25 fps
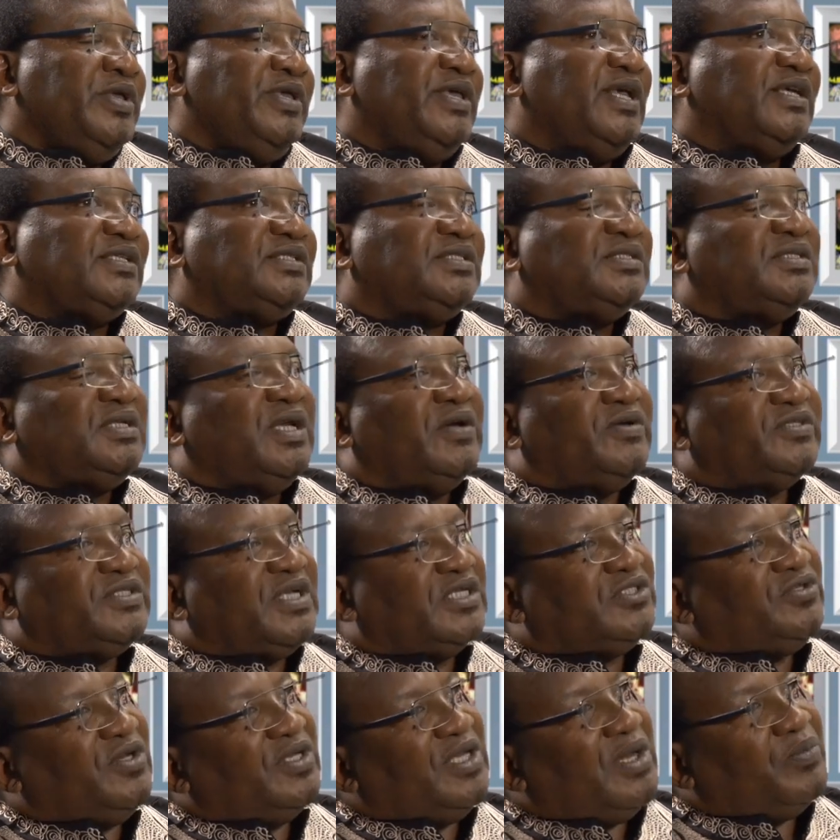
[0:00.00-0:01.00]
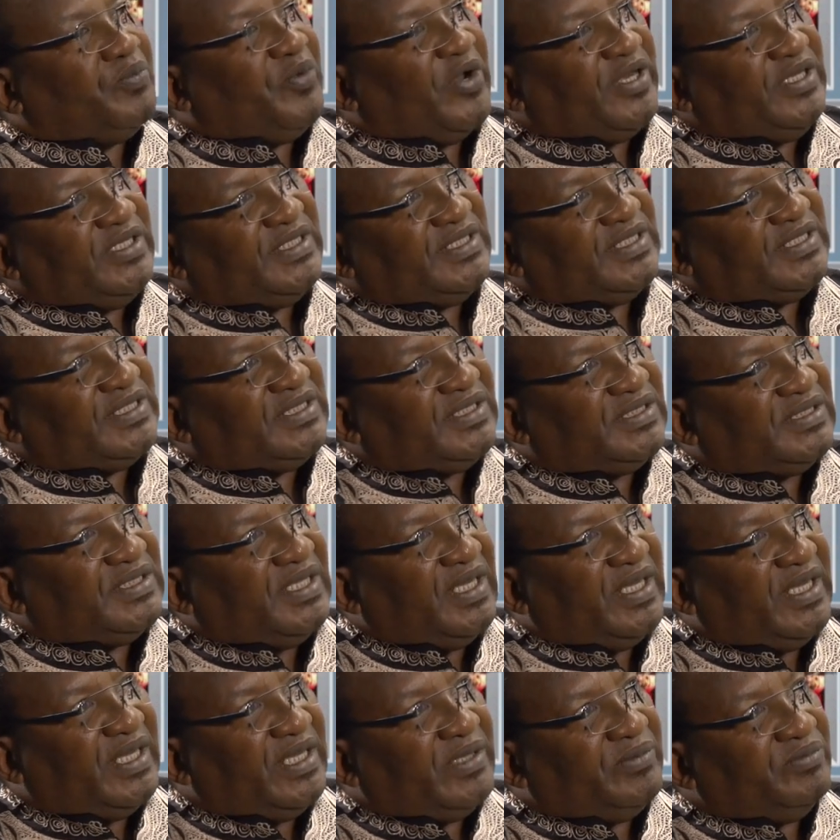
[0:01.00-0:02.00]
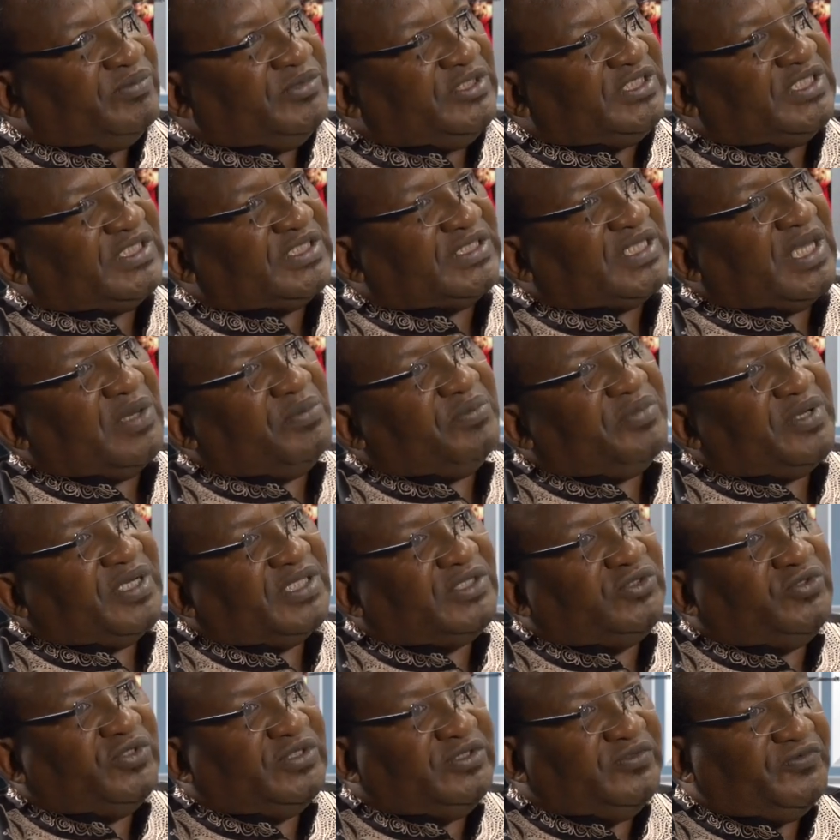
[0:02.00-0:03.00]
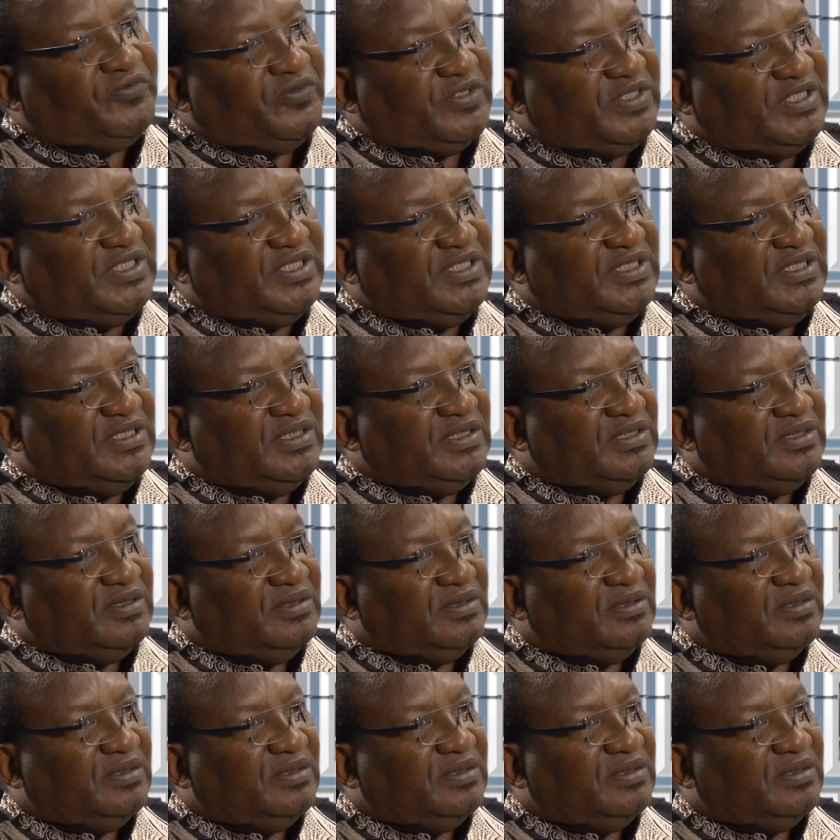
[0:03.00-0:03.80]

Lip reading: Yes, I was actually appointed December 2014,